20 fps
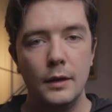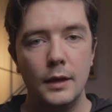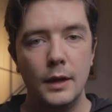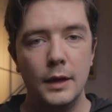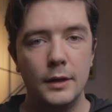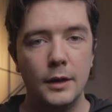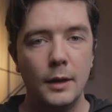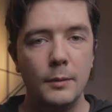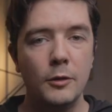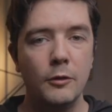
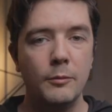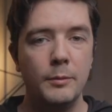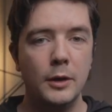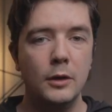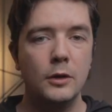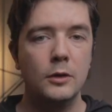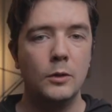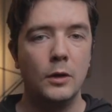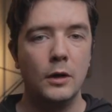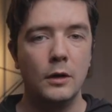In terms of
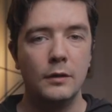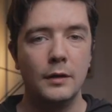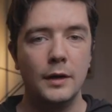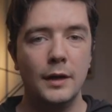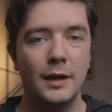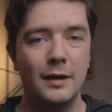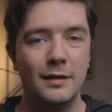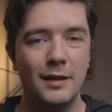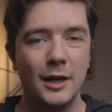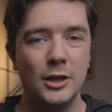build
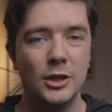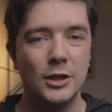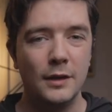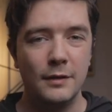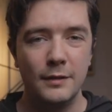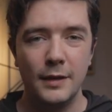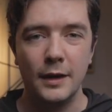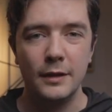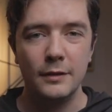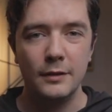quality, it's actually
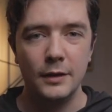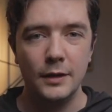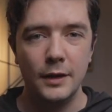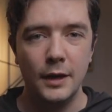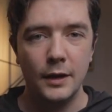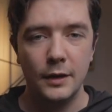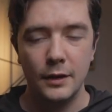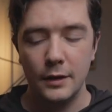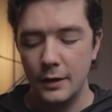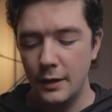second to
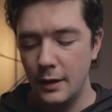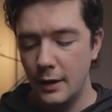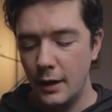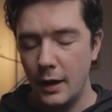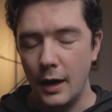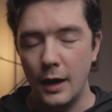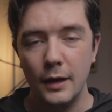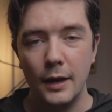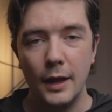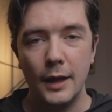none.
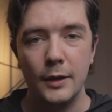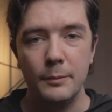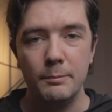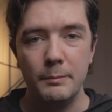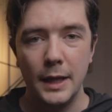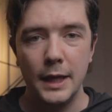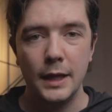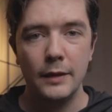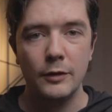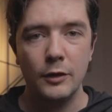Unlike
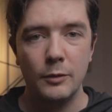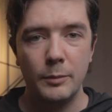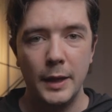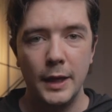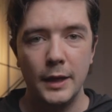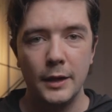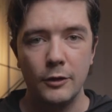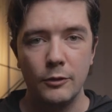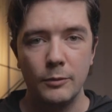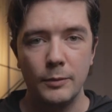many of its
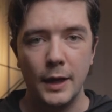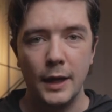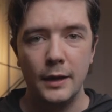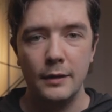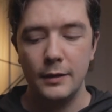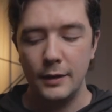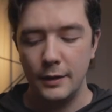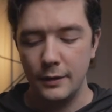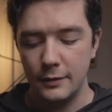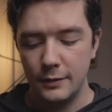peers from the
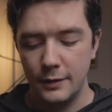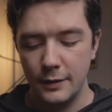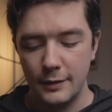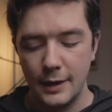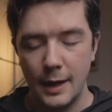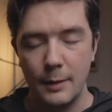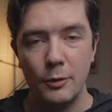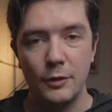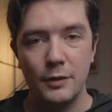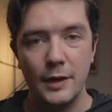80s, this
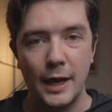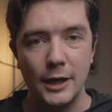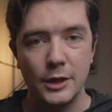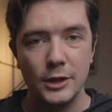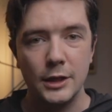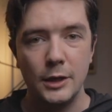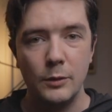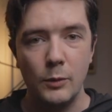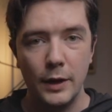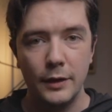camera is
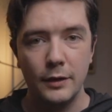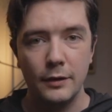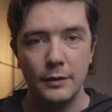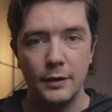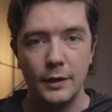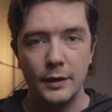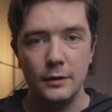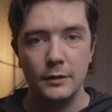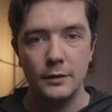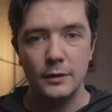actually weather
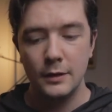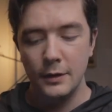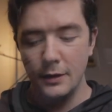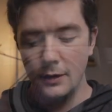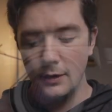sealed.